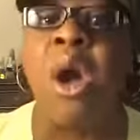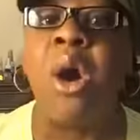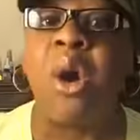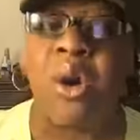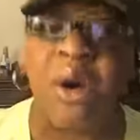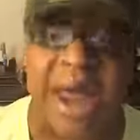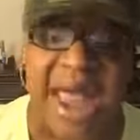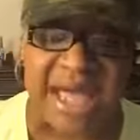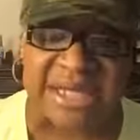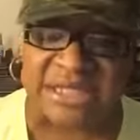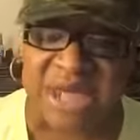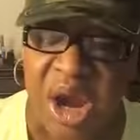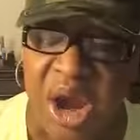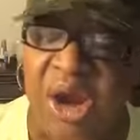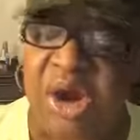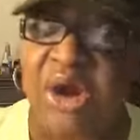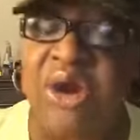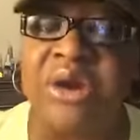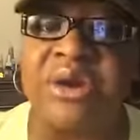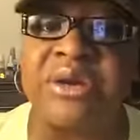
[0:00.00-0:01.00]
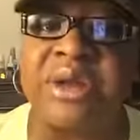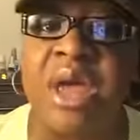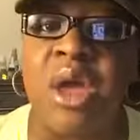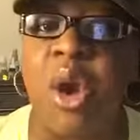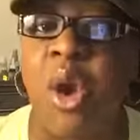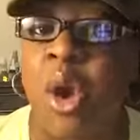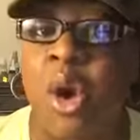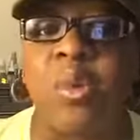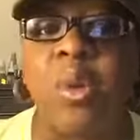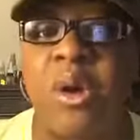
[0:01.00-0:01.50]
or has heard
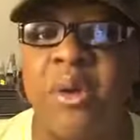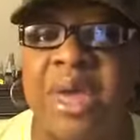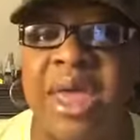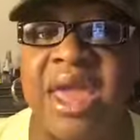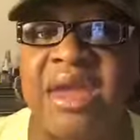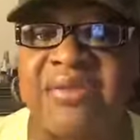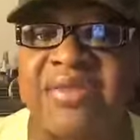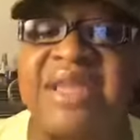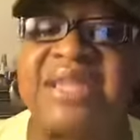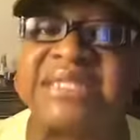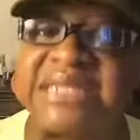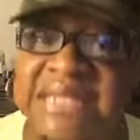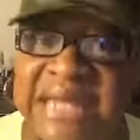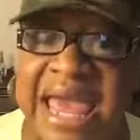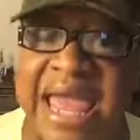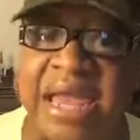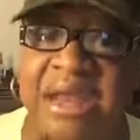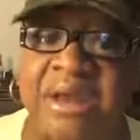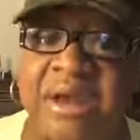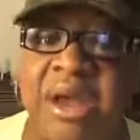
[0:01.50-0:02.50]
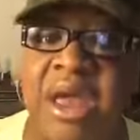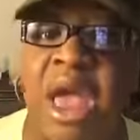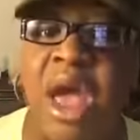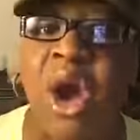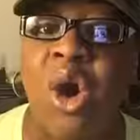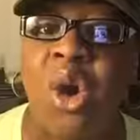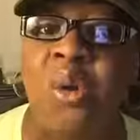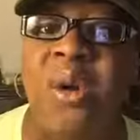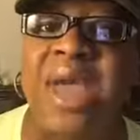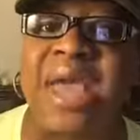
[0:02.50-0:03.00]
or will hear this later
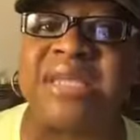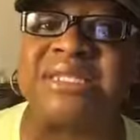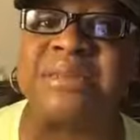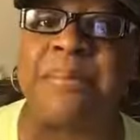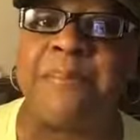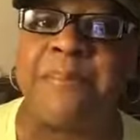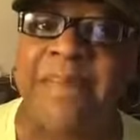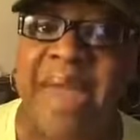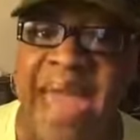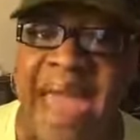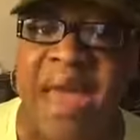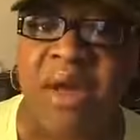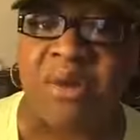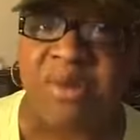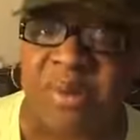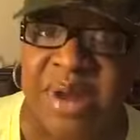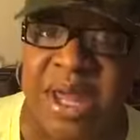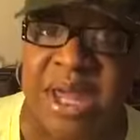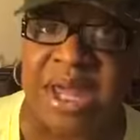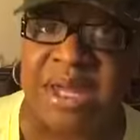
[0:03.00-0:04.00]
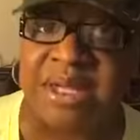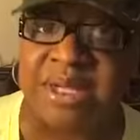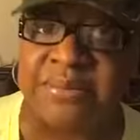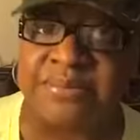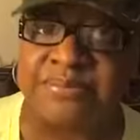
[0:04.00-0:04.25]
who is married,